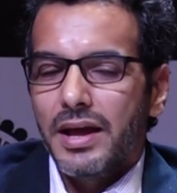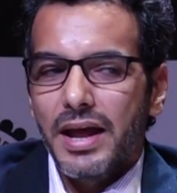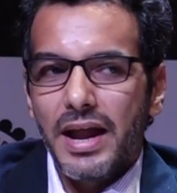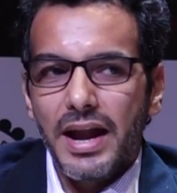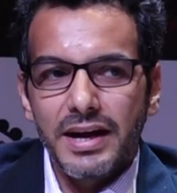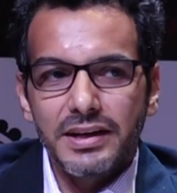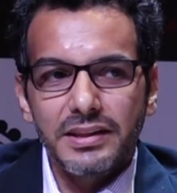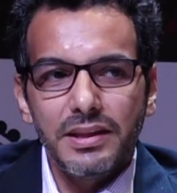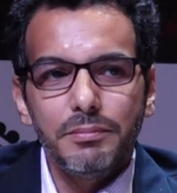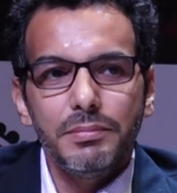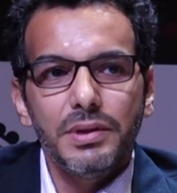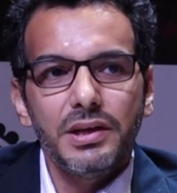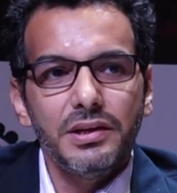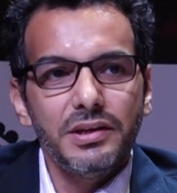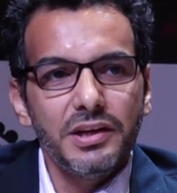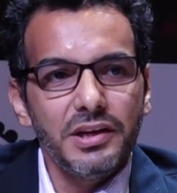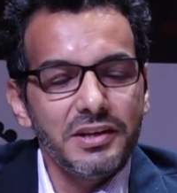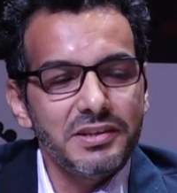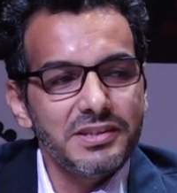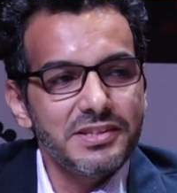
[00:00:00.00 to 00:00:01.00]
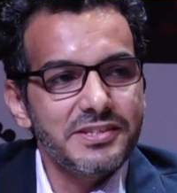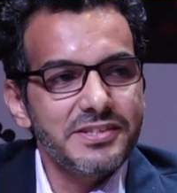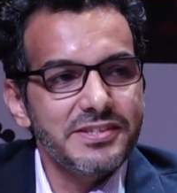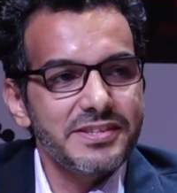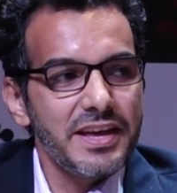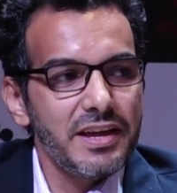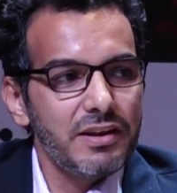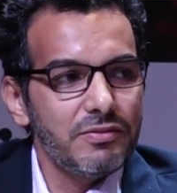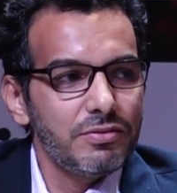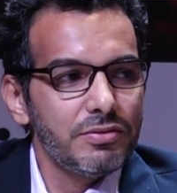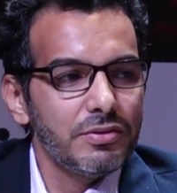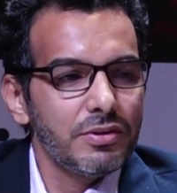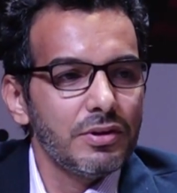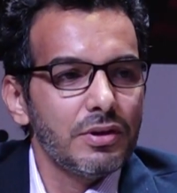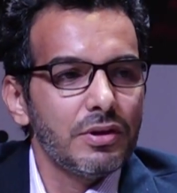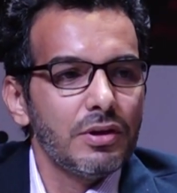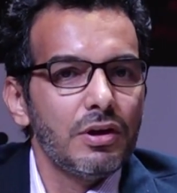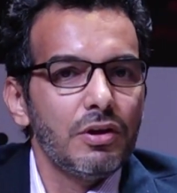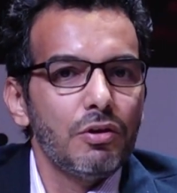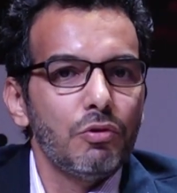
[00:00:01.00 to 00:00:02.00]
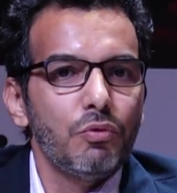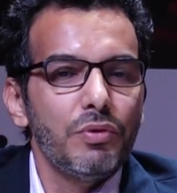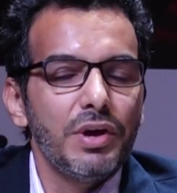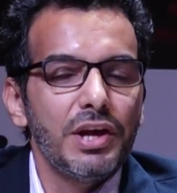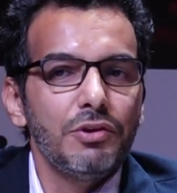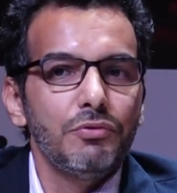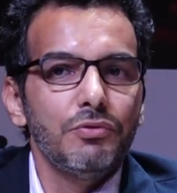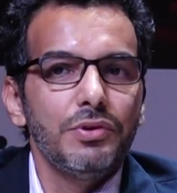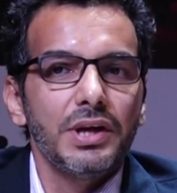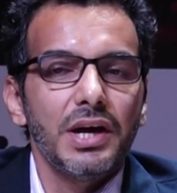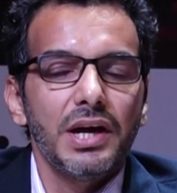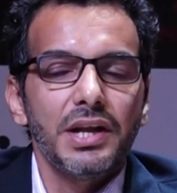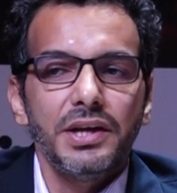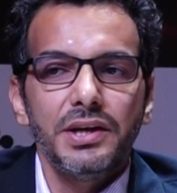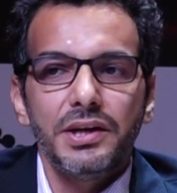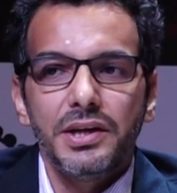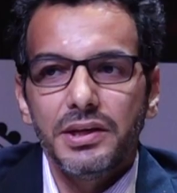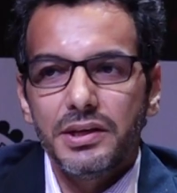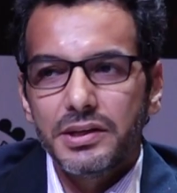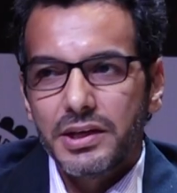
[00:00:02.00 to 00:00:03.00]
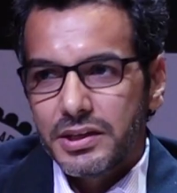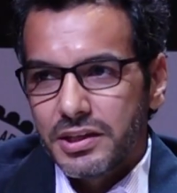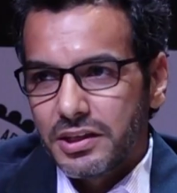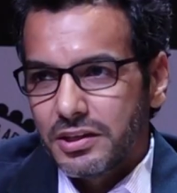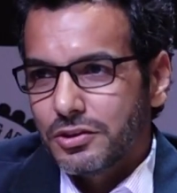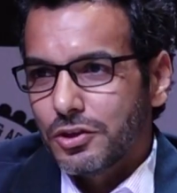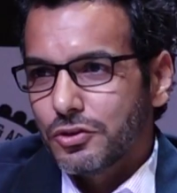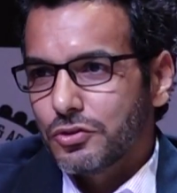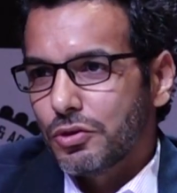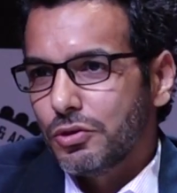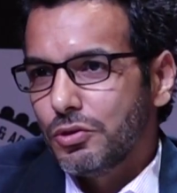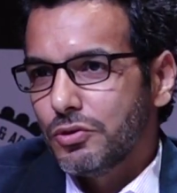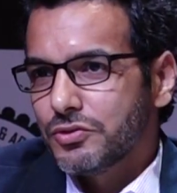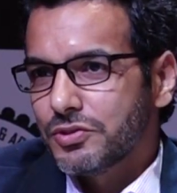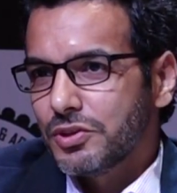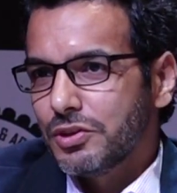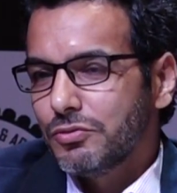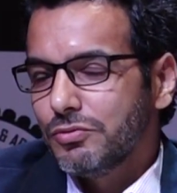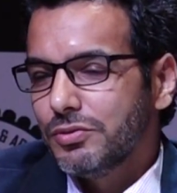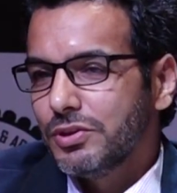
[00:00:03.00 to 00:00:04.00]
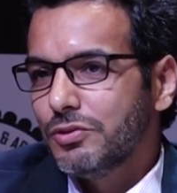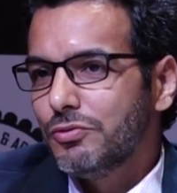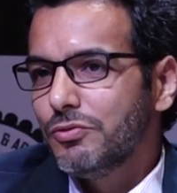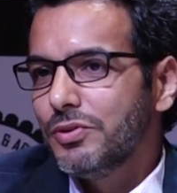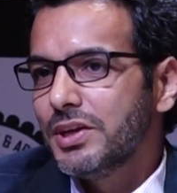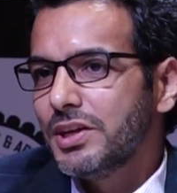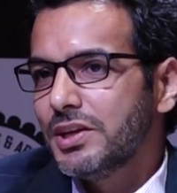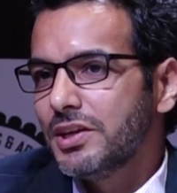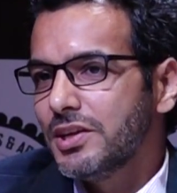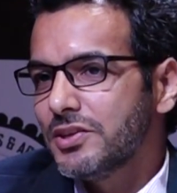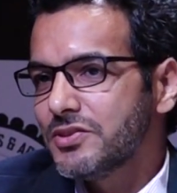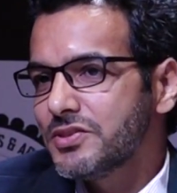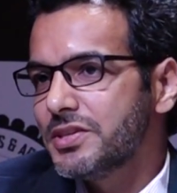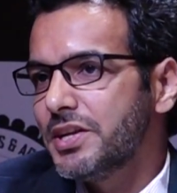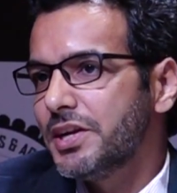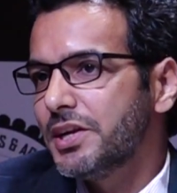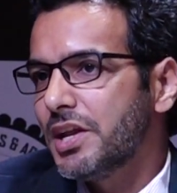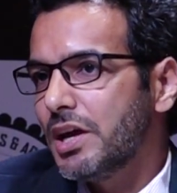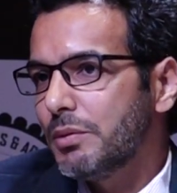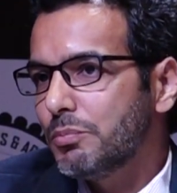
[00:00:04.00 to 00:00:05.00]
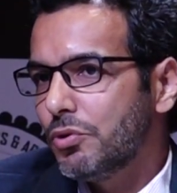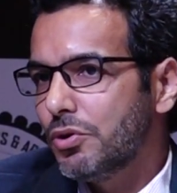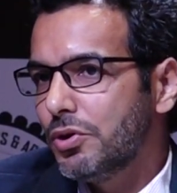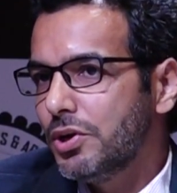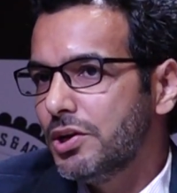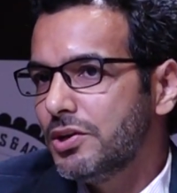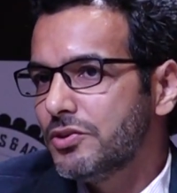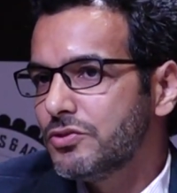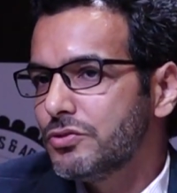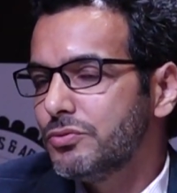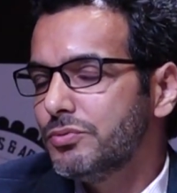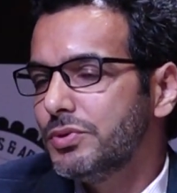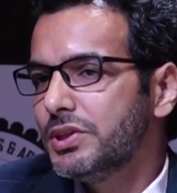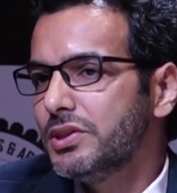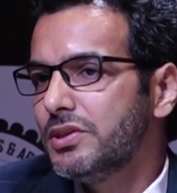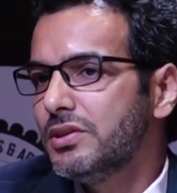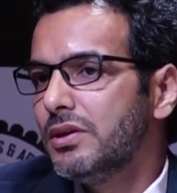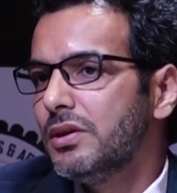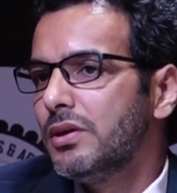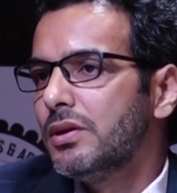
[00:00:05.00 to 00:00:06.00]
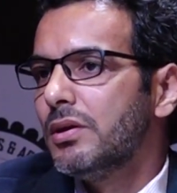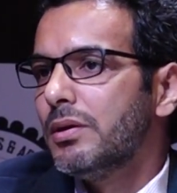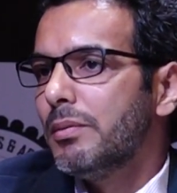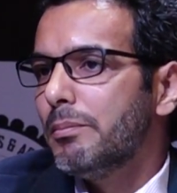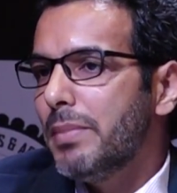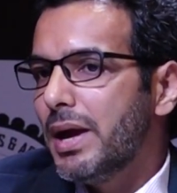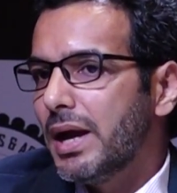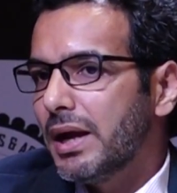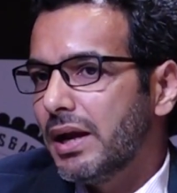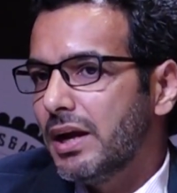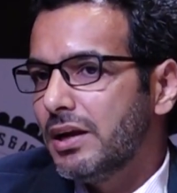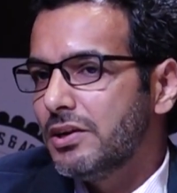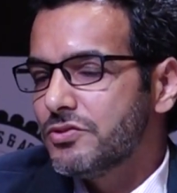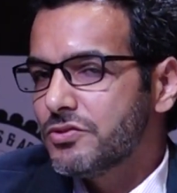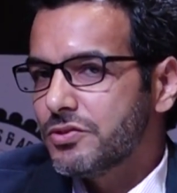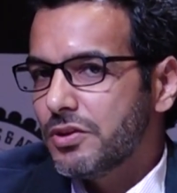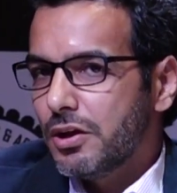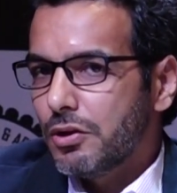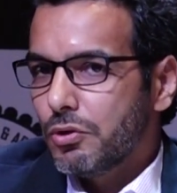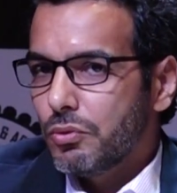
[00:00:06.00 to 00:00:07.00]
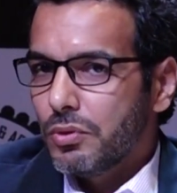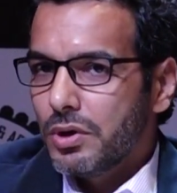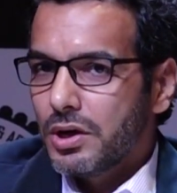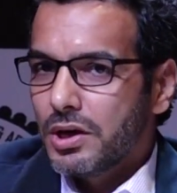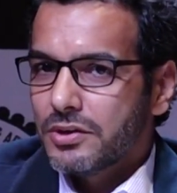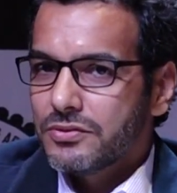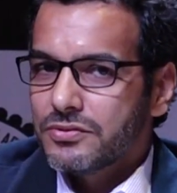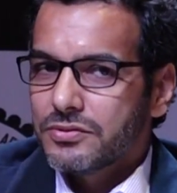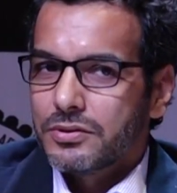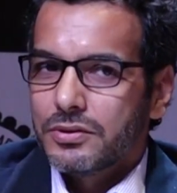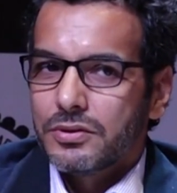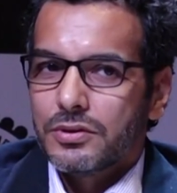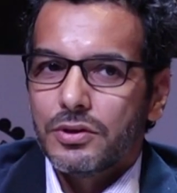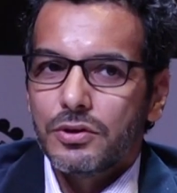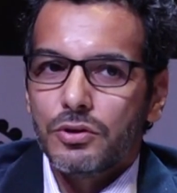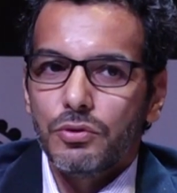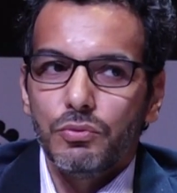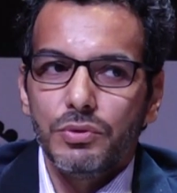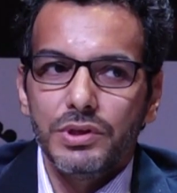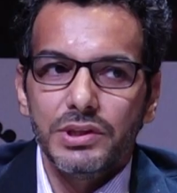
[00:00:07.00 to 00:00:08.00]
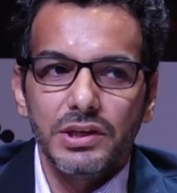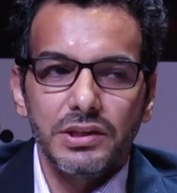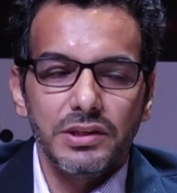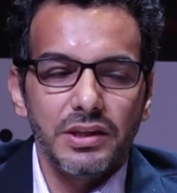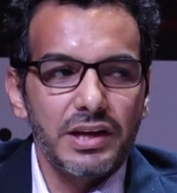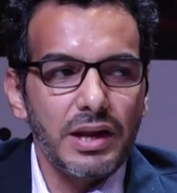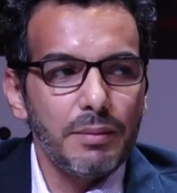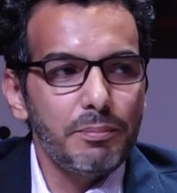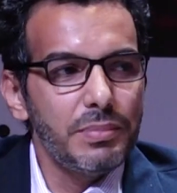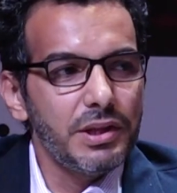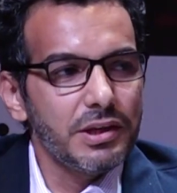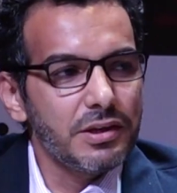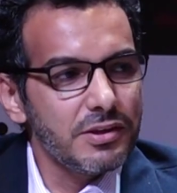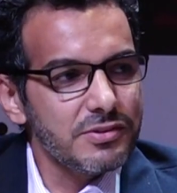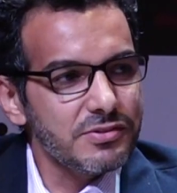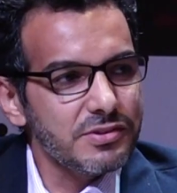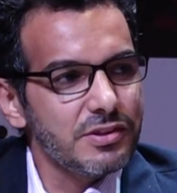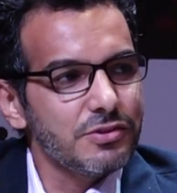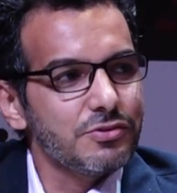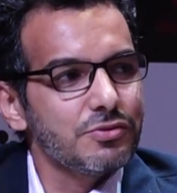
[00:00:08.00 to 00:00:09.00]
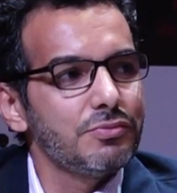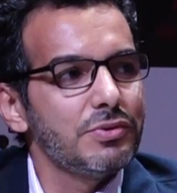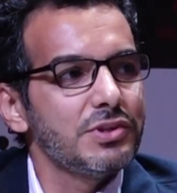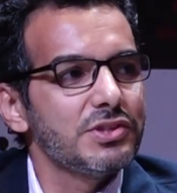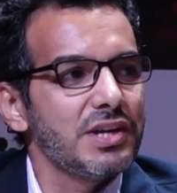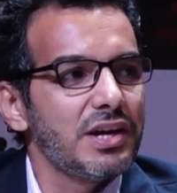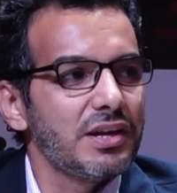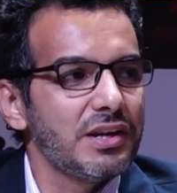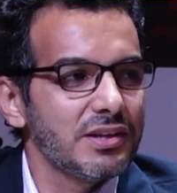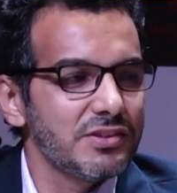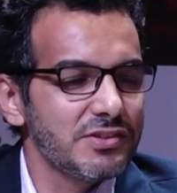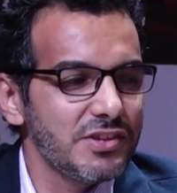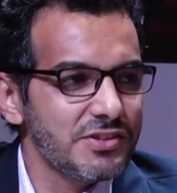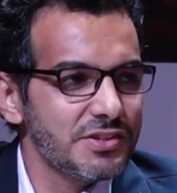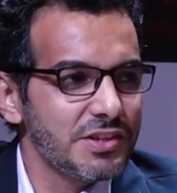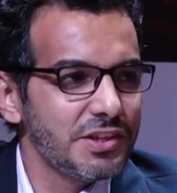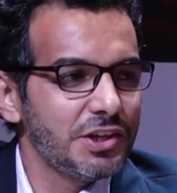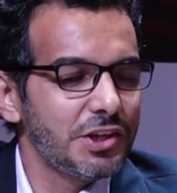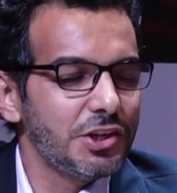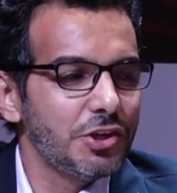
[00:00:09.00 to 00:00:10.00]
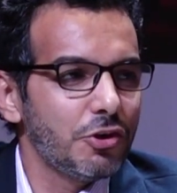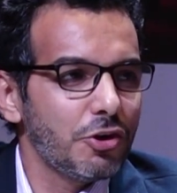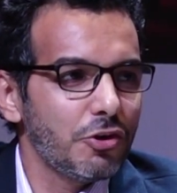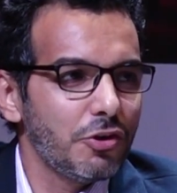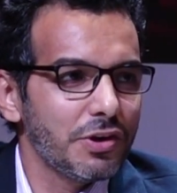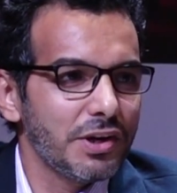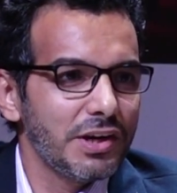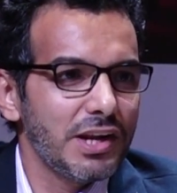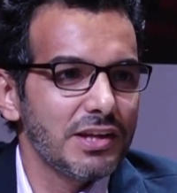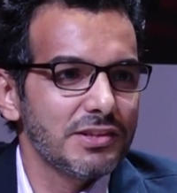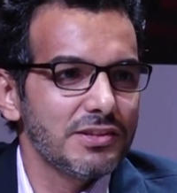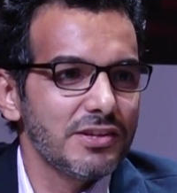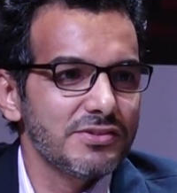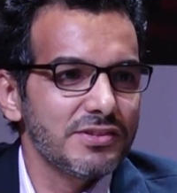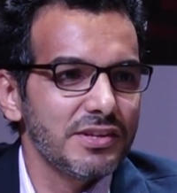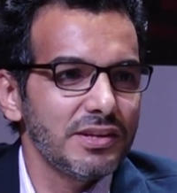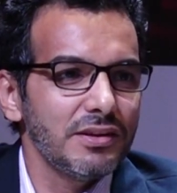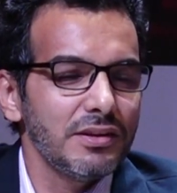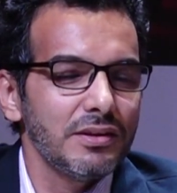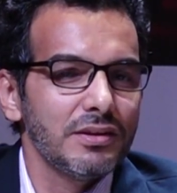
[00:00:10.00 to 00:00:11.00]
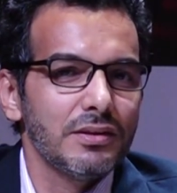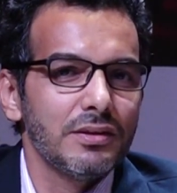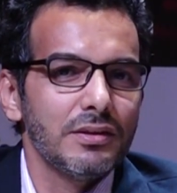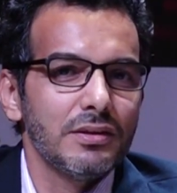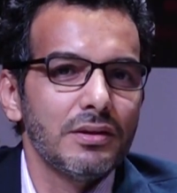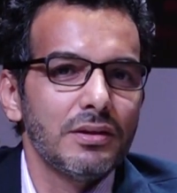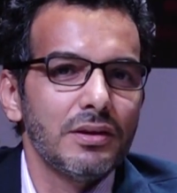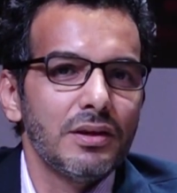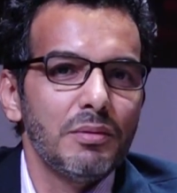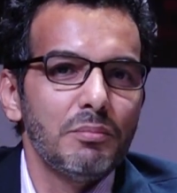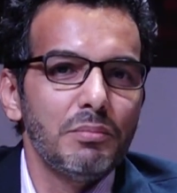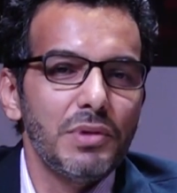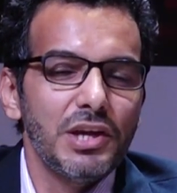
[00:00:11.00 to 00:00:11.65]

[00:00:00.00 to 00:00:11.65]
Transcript: And at the beginning itself, when we are integrating the solution with various data points, with backend servers, with other applications which are existing in your organization,